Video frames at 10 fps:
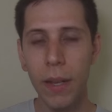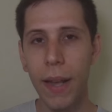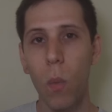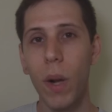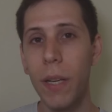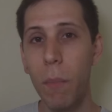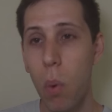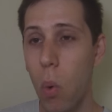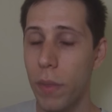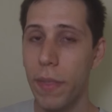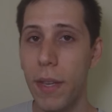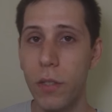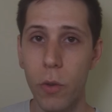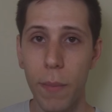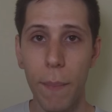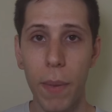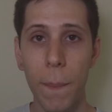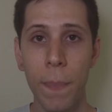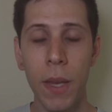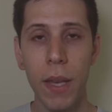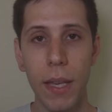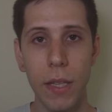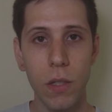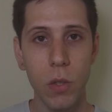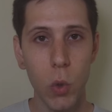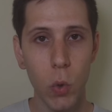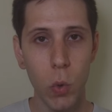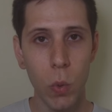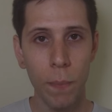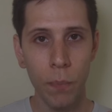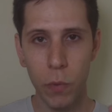Now, one important thing to remember is to